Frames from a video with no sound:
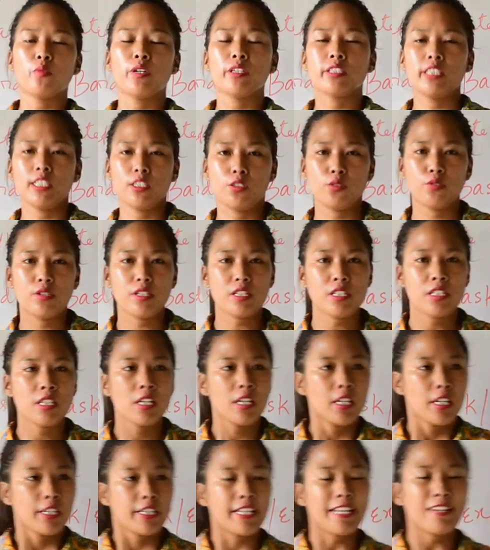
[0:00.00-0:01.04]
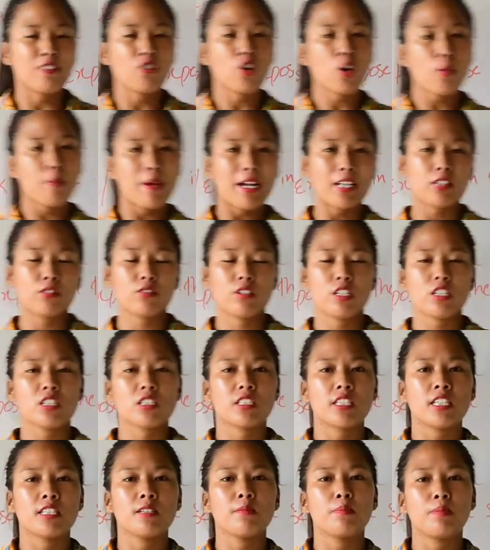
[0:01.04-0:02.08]
what they do is they go back to the
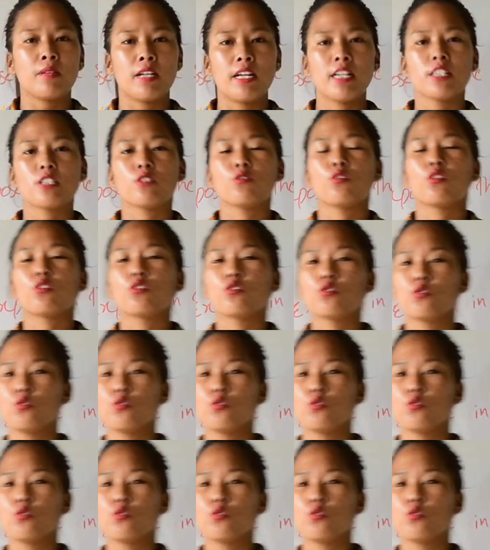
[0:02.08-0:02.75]
shady place in order